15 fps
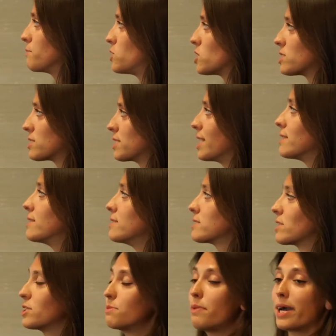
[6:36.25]
just get
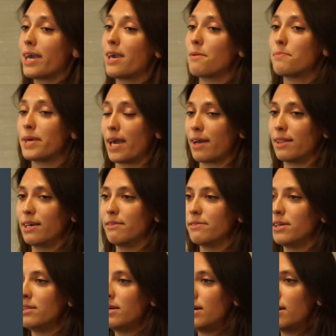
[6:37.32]
dessert by API
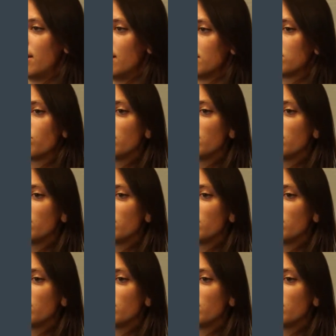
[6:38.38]
level. So